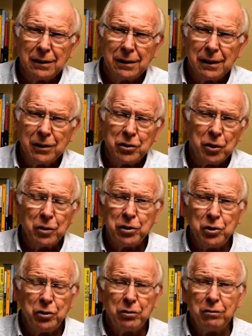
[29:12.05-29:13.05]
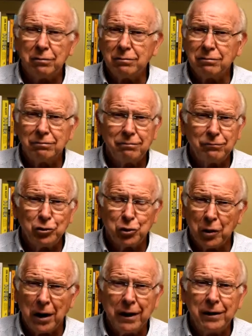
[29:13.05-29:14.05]
And so as you
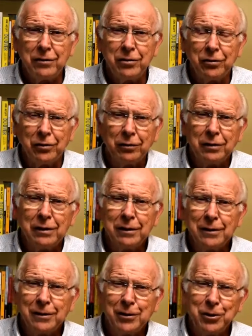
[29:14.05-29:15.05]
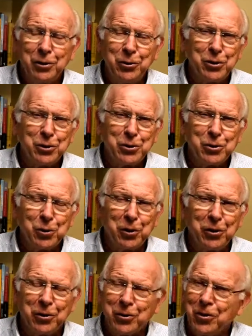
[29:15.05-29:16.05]
train to do this
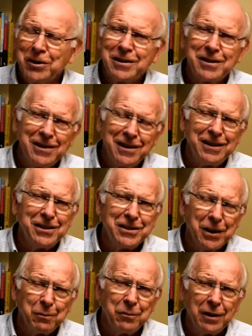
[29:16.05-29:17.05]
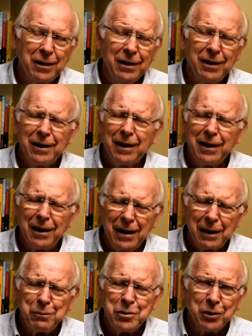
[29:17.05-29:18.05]
story, you're going to see something
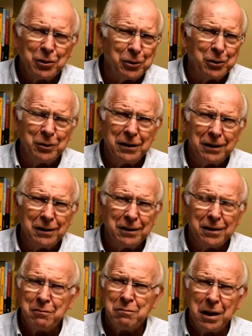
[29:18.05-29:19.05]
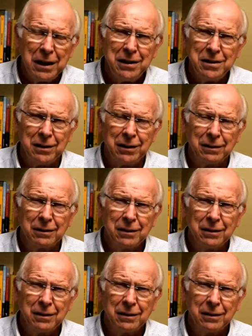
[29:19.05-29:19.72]
absolutely amazing.